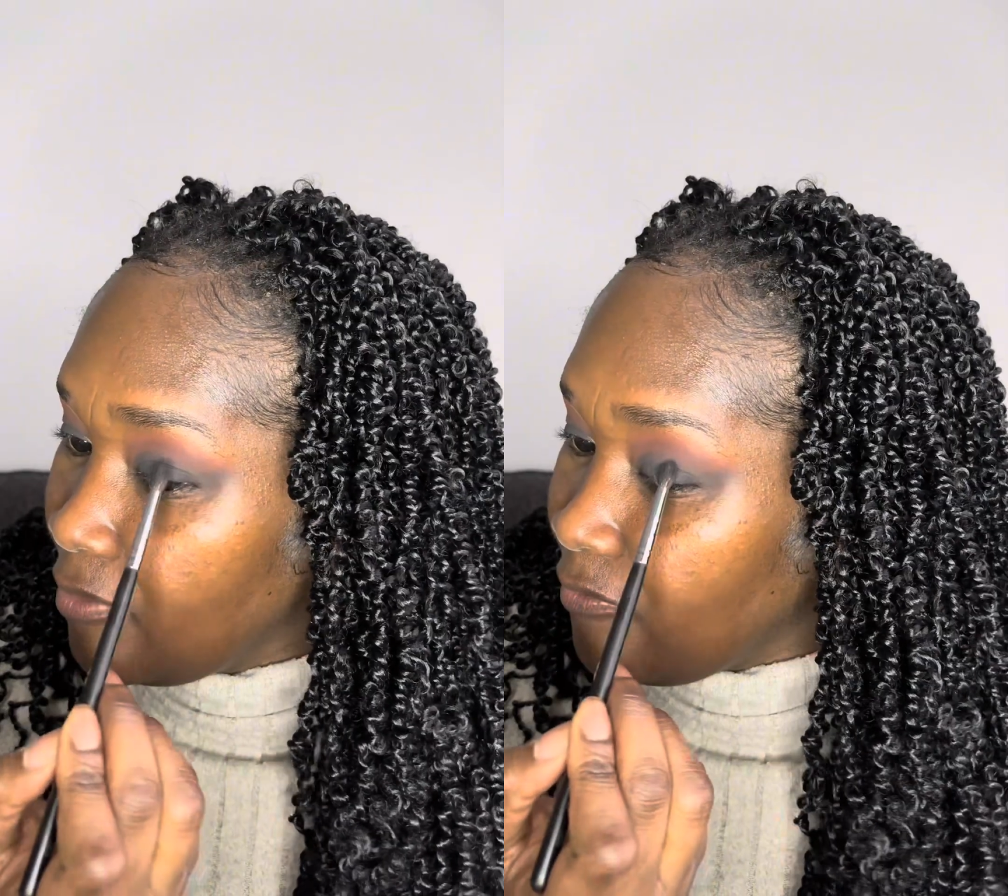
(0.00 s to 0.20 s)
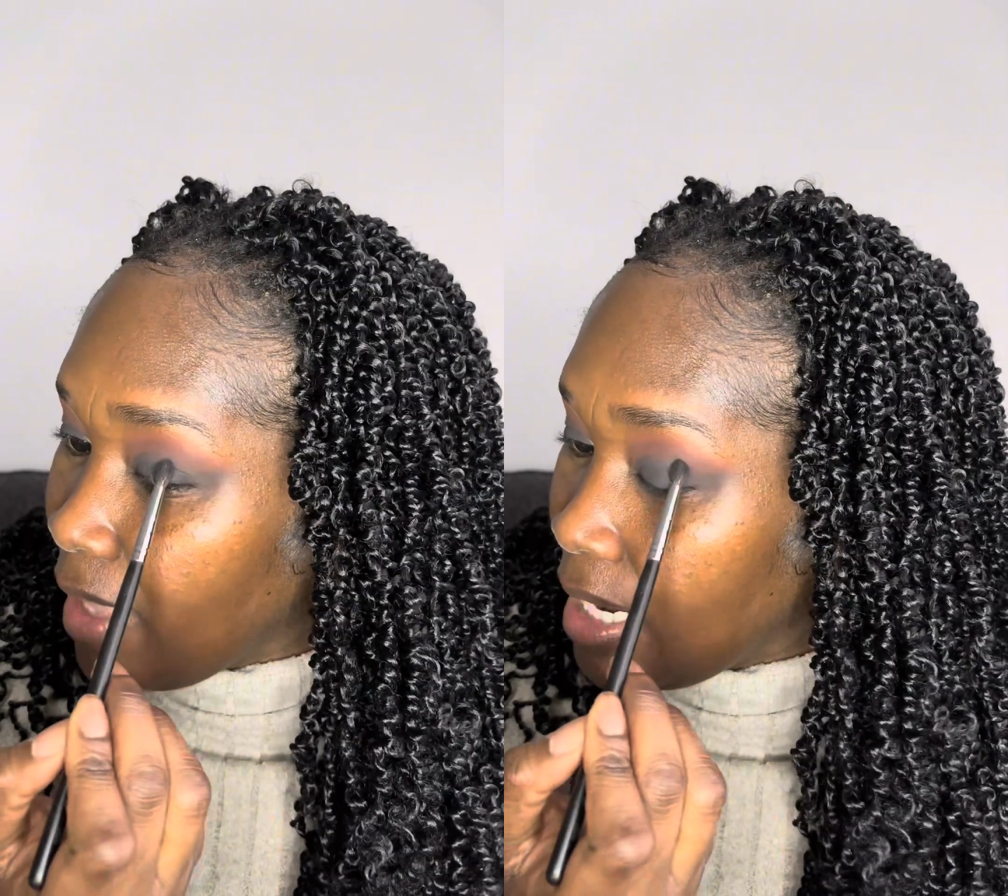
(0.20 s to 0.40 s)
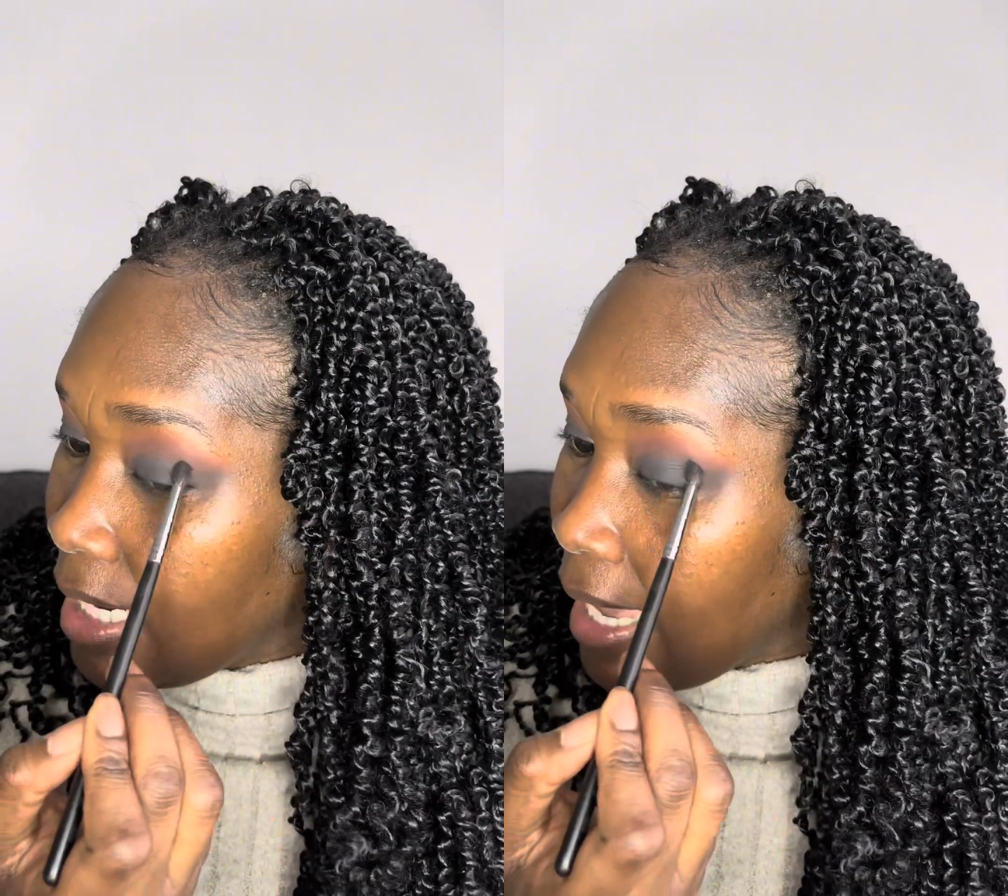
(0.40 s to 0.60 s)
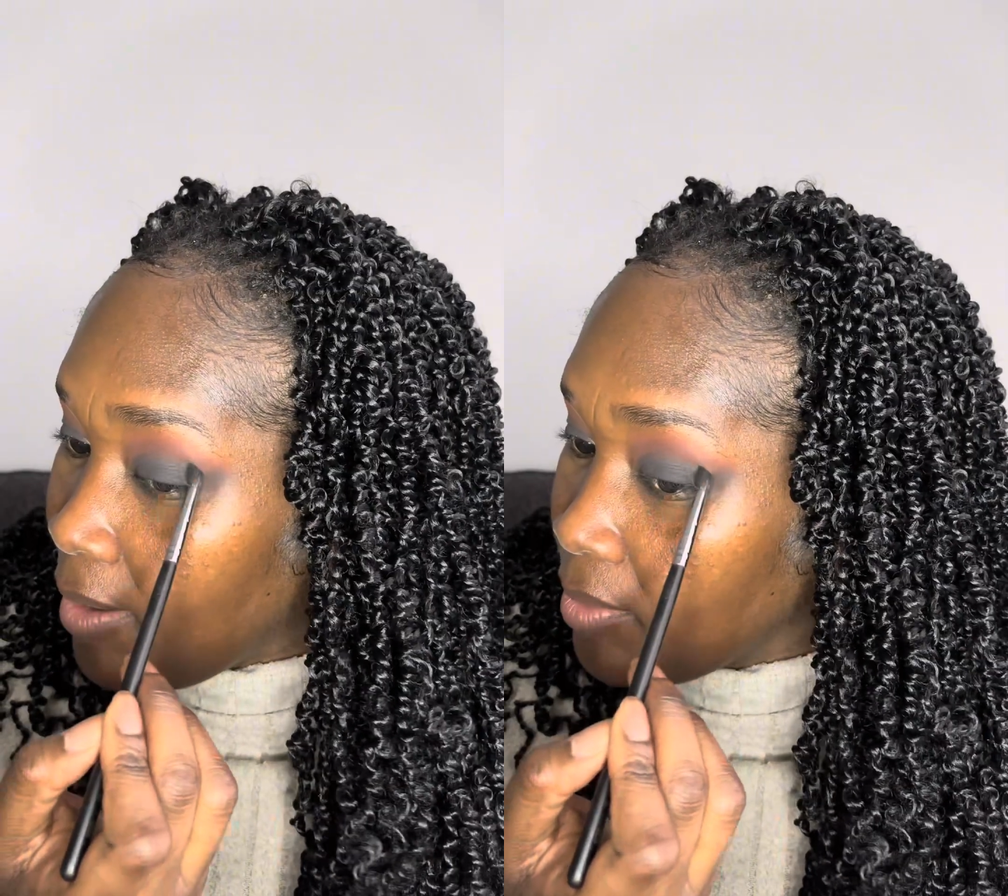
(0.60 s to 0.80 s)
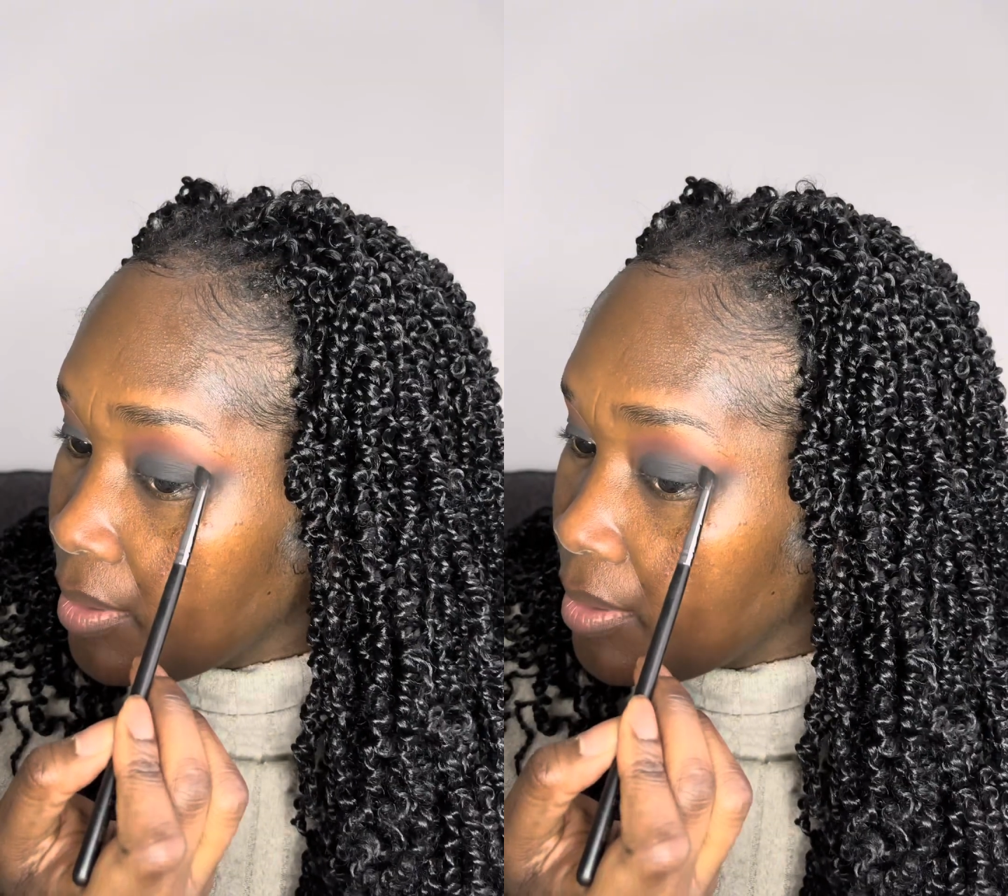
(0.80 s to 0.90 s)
fan it out.